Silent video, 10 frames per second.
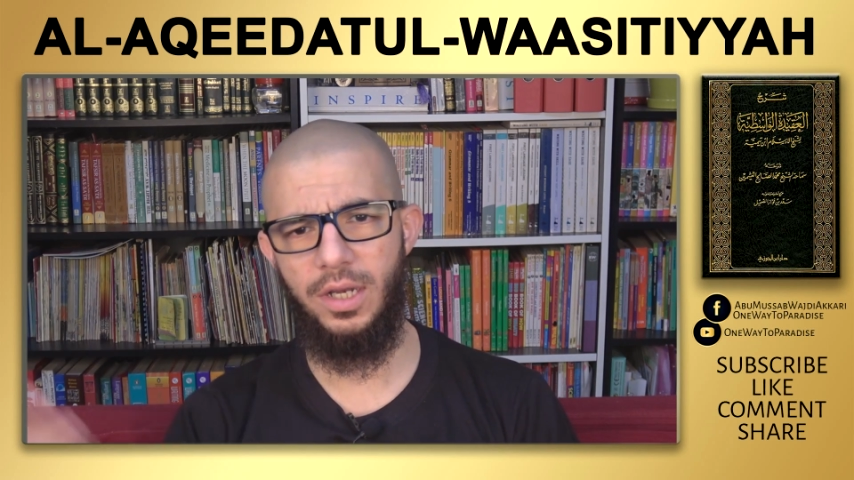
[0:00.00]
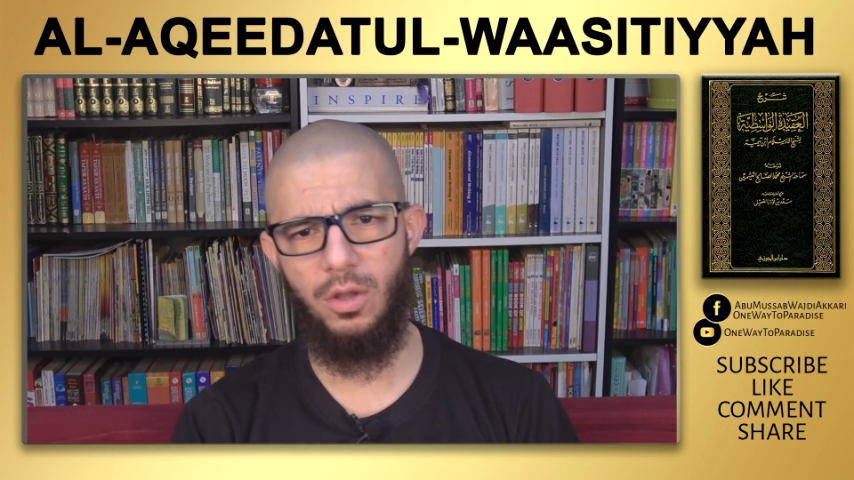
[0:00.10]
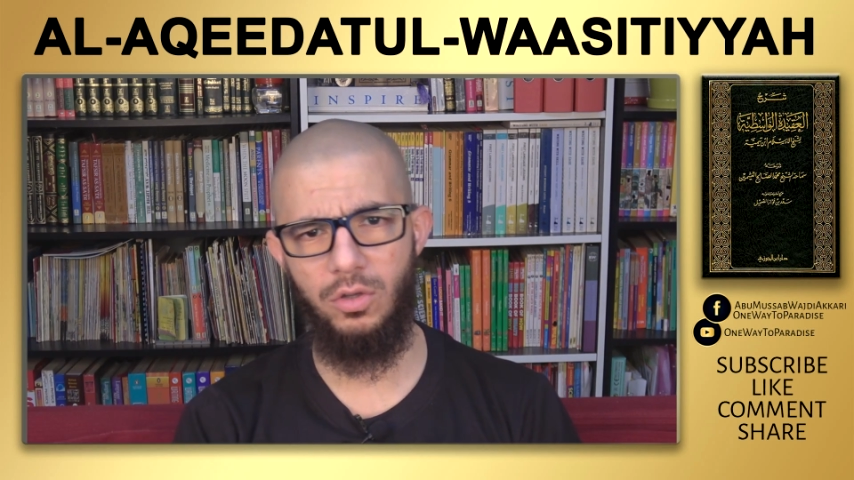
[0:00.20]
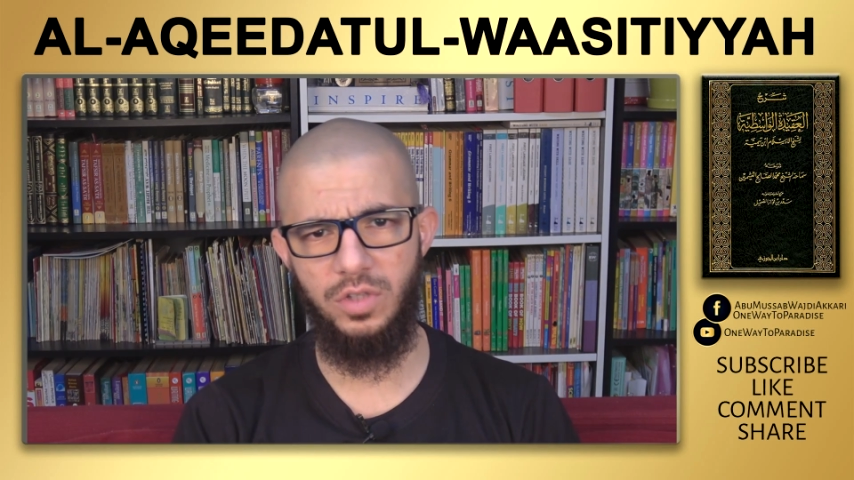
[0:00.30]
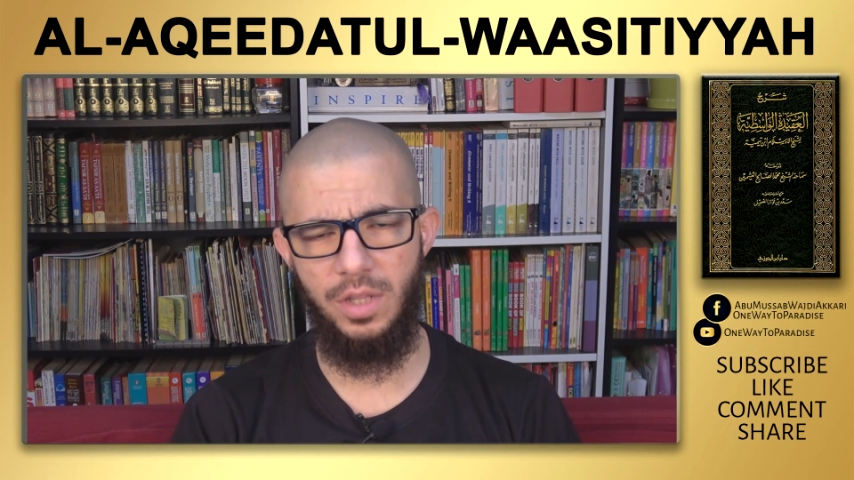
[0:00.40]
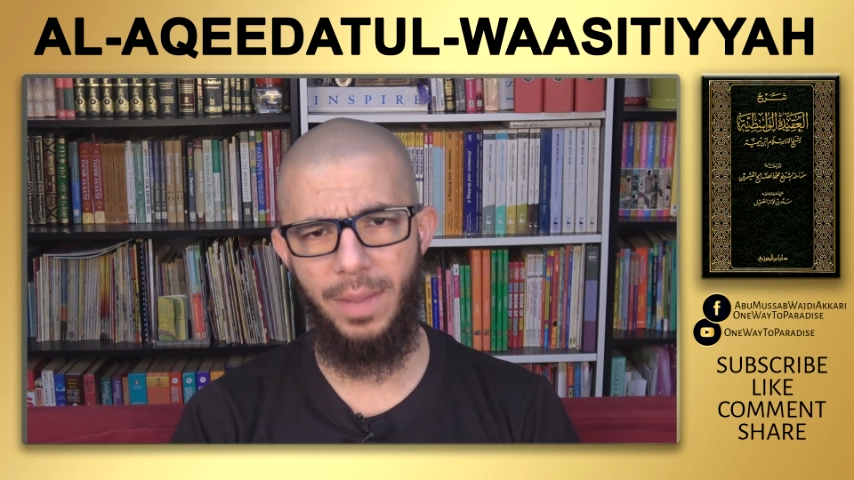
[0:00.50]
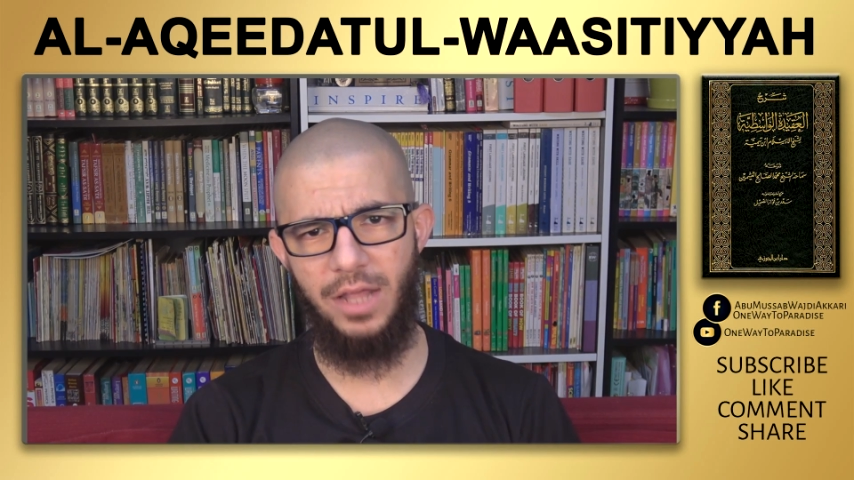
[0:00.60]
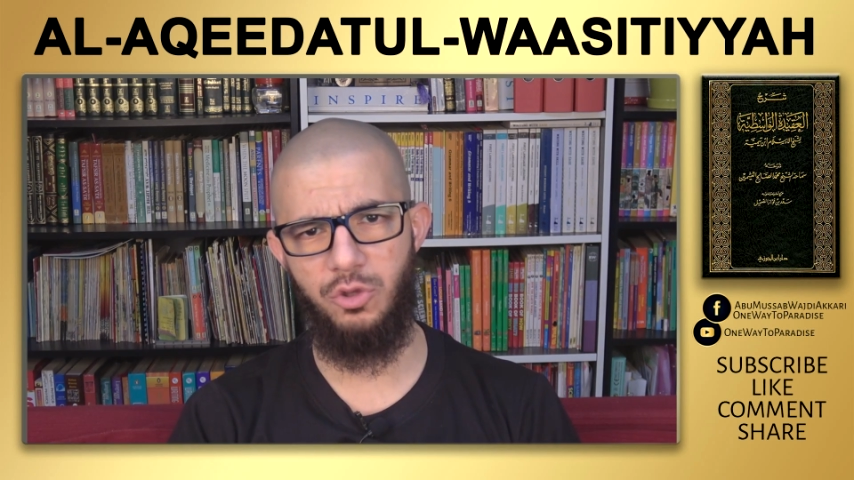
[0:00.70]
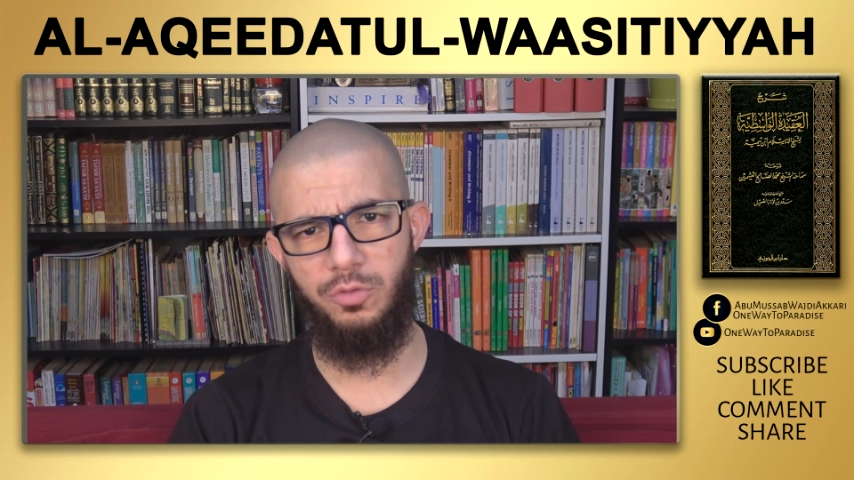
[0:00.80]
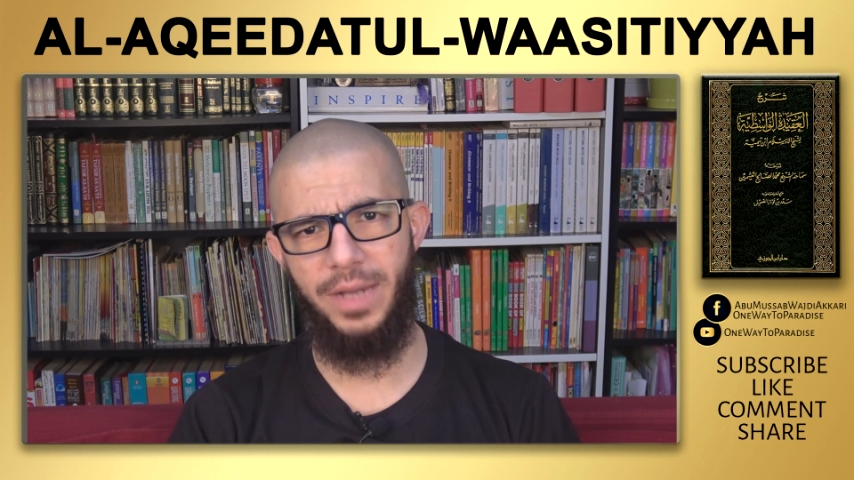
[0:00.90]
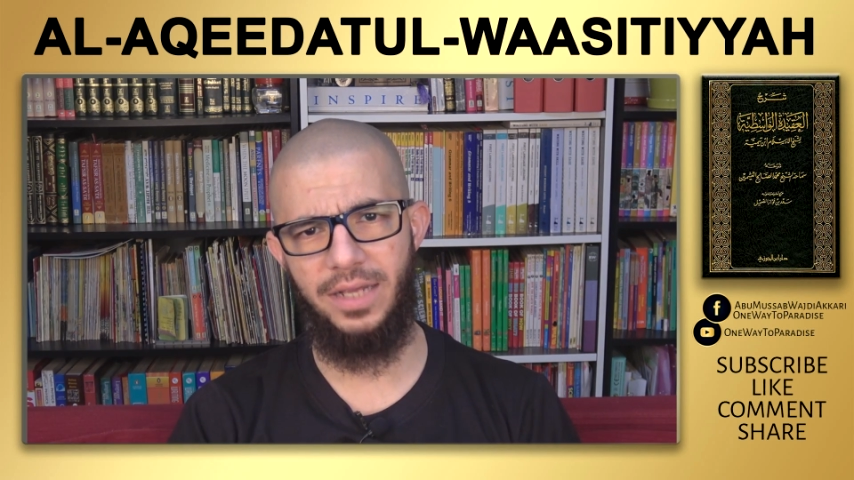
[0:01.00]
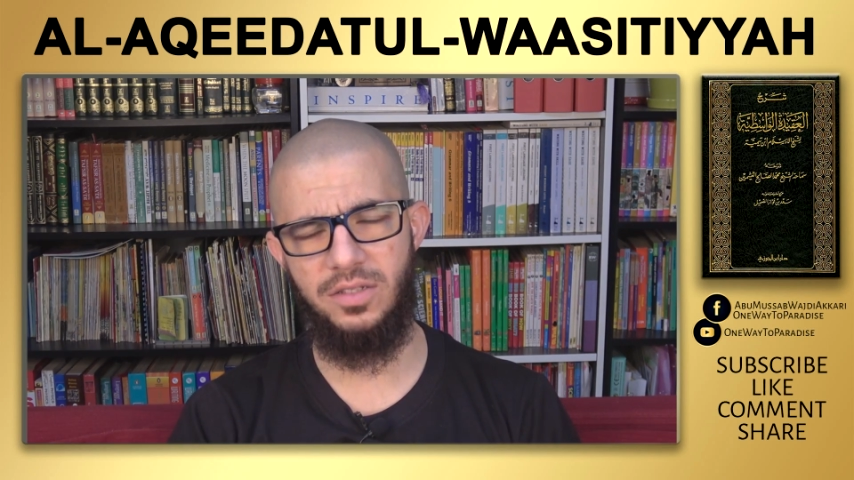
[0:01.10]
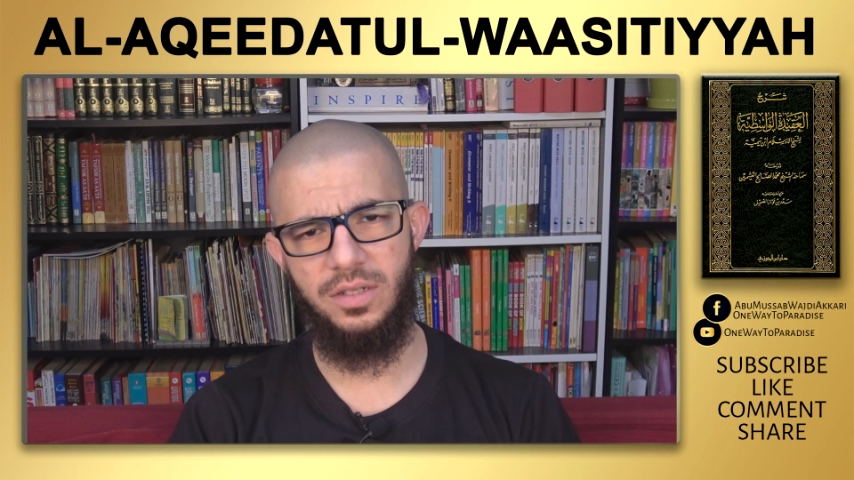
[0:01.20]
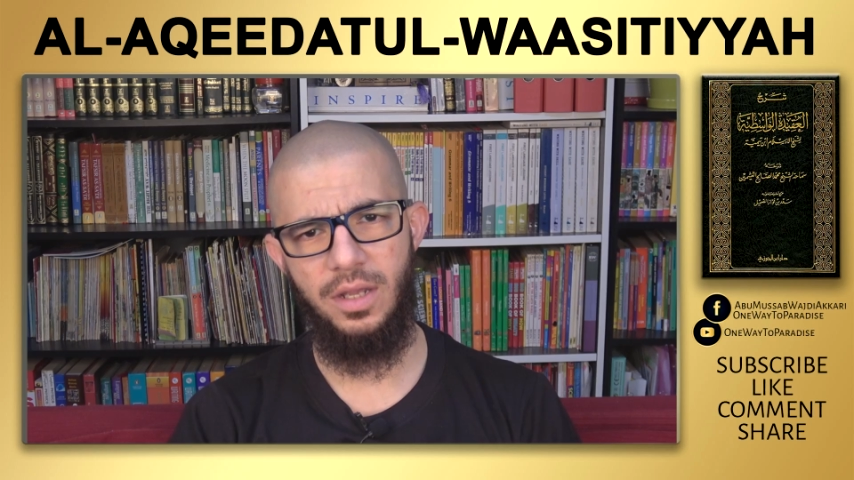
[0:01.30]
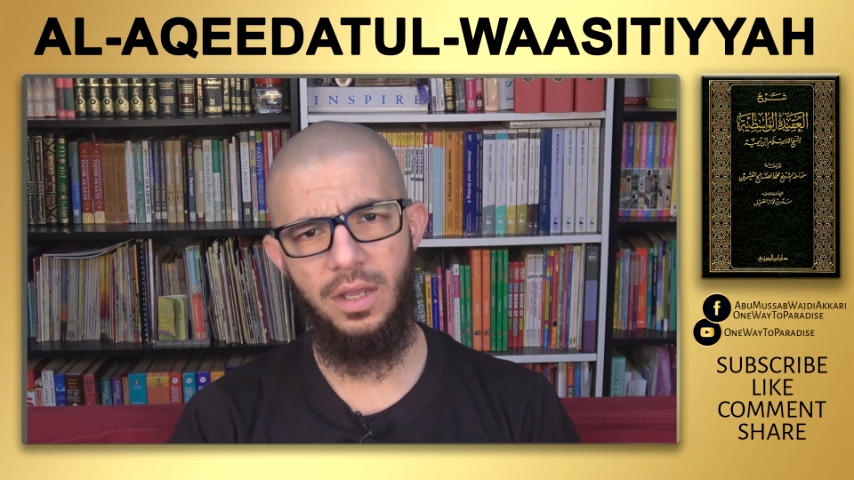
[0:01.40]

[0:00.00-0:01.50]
going to go to the bathroom next.